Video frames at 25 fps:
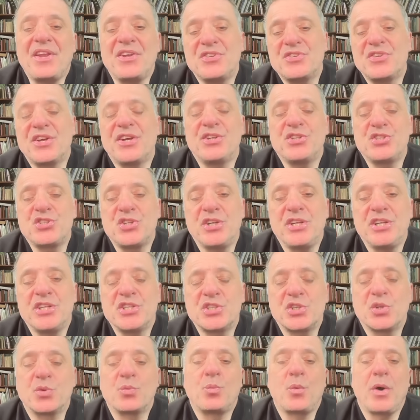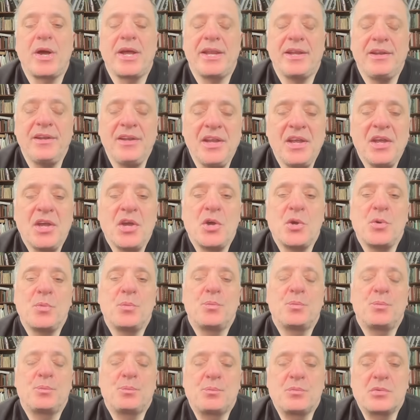intention is that when
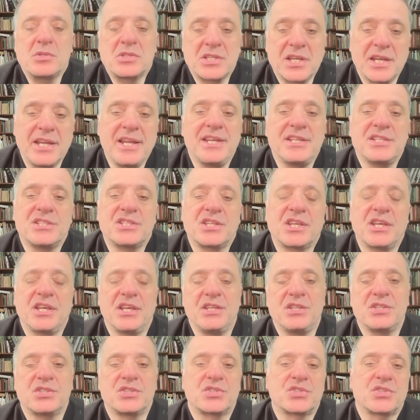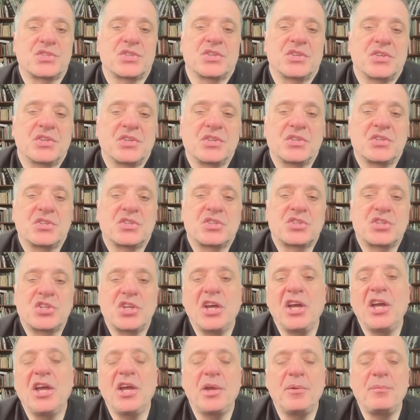Zelensky's
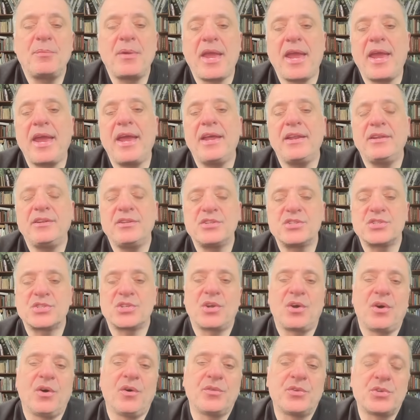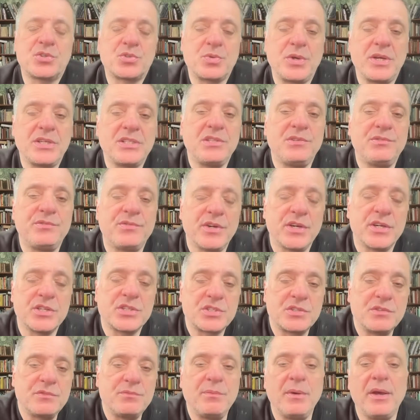term ends on the
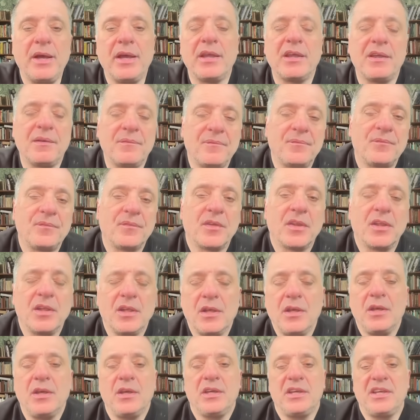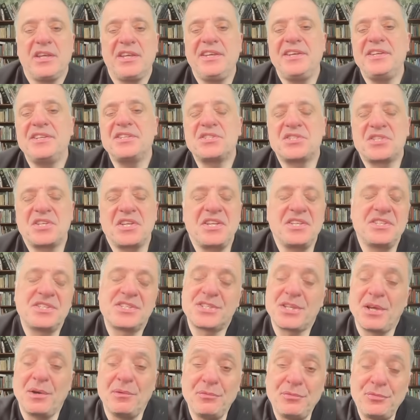21st of May, he is in
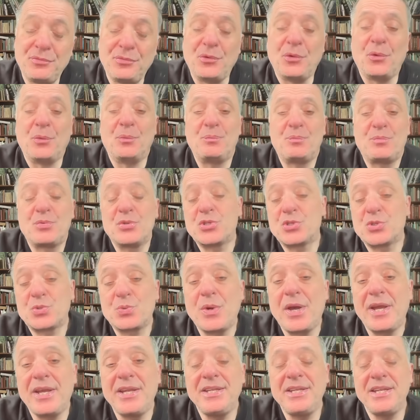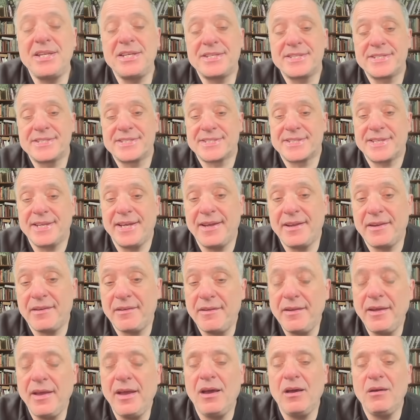some form persuaded to stand
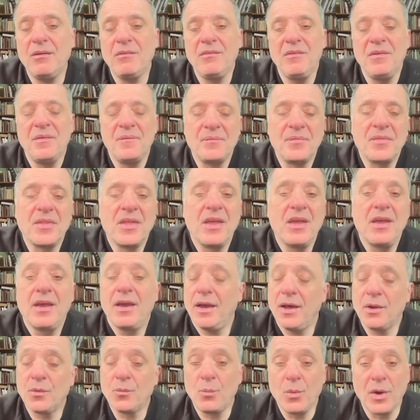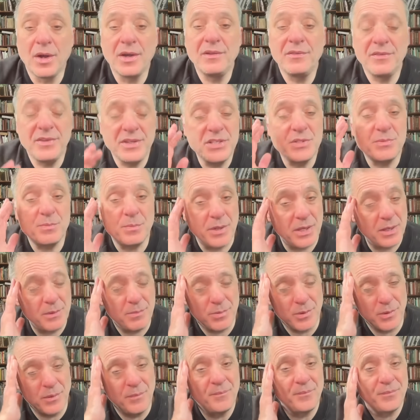down, and one of these
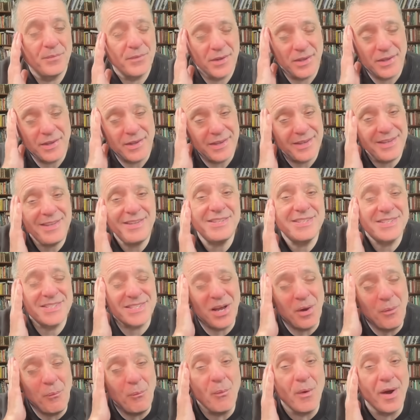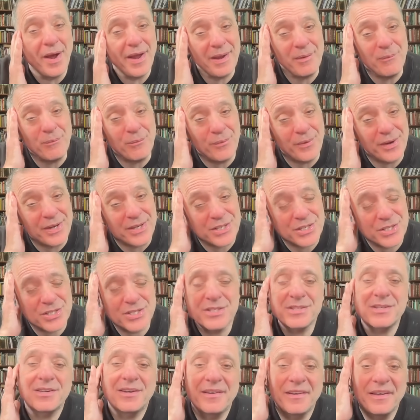people, in some way,
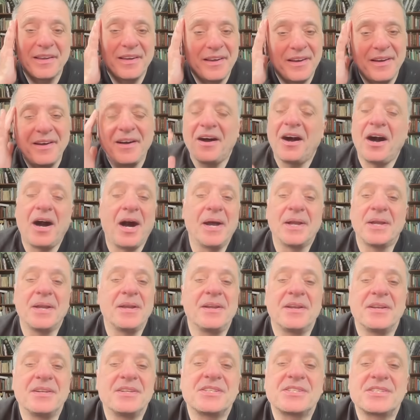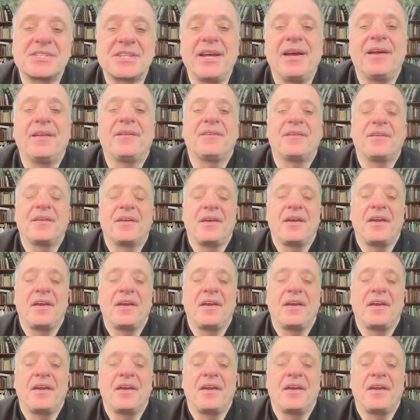which I don't understand